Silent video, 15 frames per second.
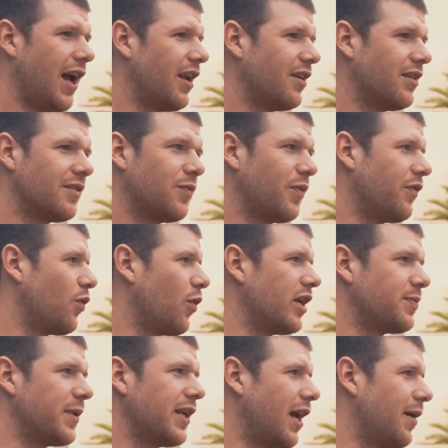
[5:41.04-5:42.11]
and we've
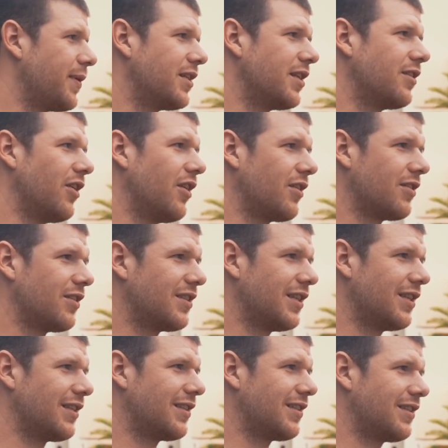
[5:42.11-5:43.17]
always been happy to do it
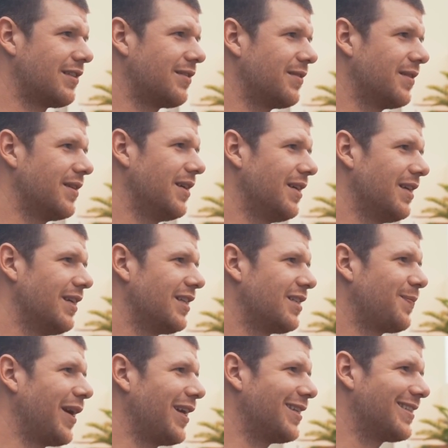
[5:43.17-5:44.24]
because it's
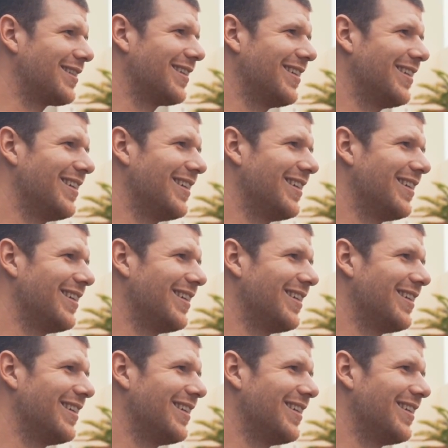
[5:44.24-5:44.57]
space.